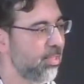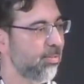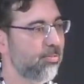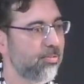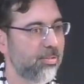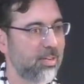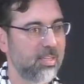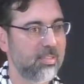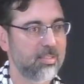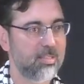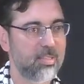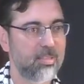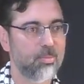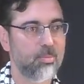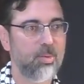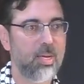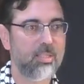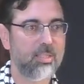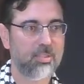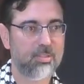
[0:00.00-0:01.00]
friends and
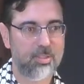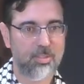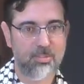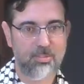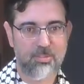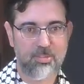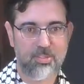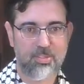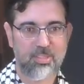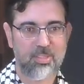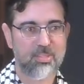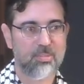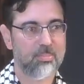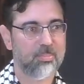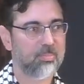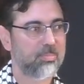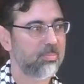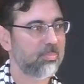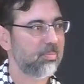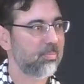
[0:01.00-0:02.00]
relatives
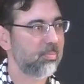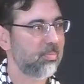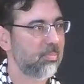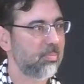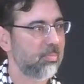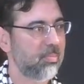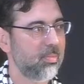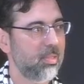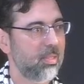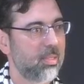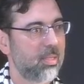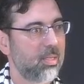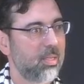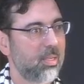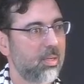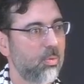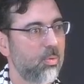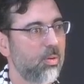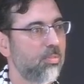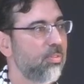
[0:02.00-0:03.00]

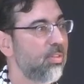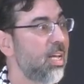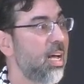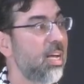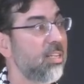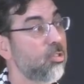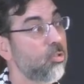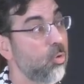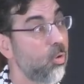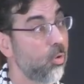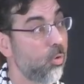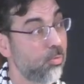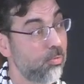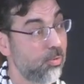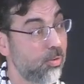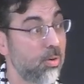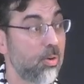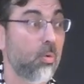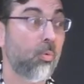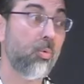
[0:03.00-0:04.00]
who have lost
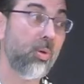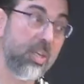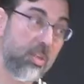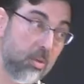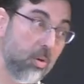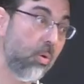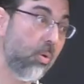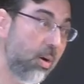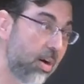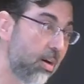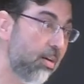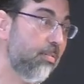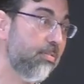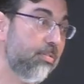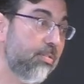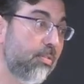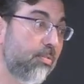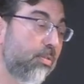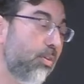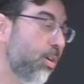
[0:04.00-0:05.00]
over, we know of,
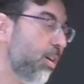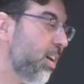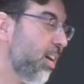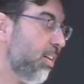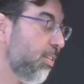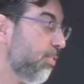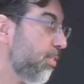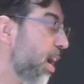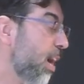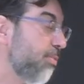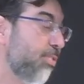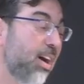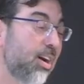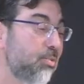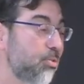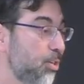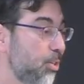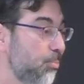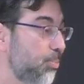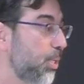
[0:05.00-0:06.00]

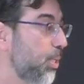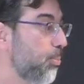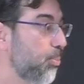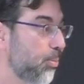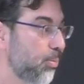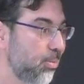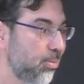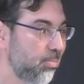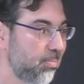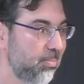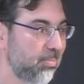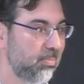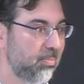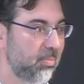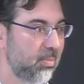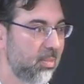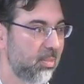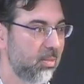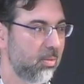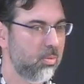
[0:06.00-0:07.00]
500 people,
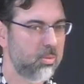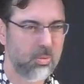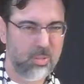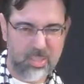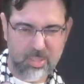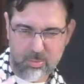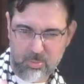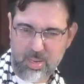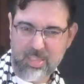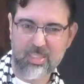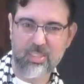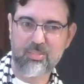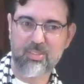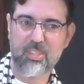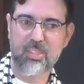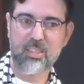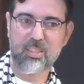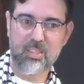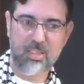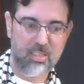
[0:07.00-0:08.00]
including relatives
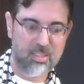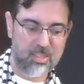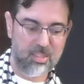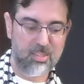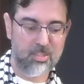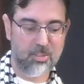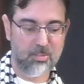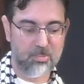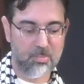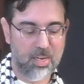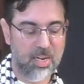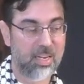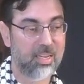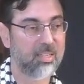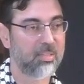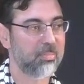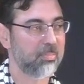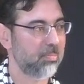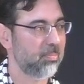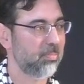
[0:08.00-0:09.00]
and cousins of
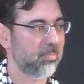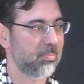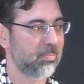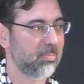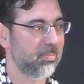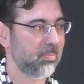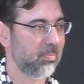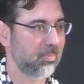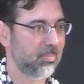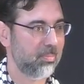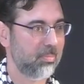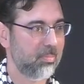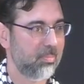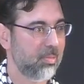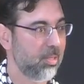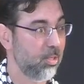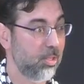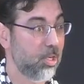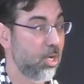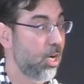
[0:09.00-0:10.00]
mine.
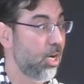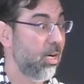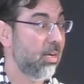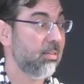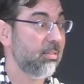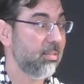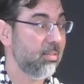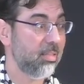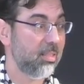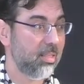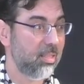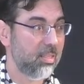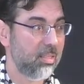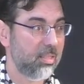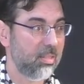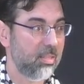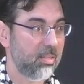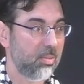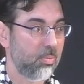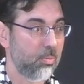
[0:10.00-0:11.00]
They're gone.
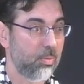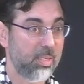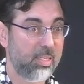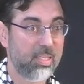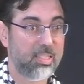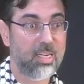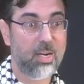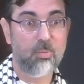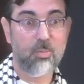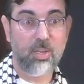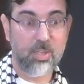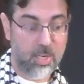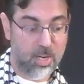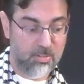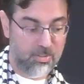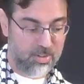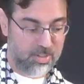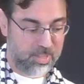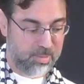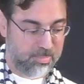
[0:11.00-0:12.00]
We cannot
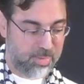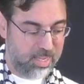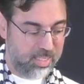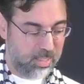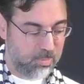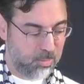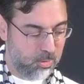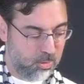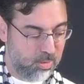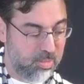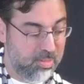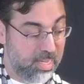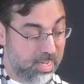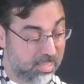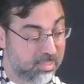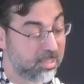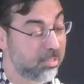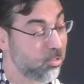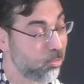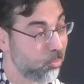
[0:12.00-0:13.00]
recover them anymore.
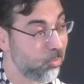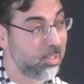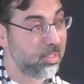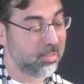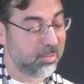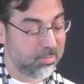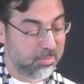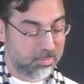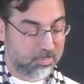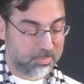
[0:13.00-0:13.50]
That is real.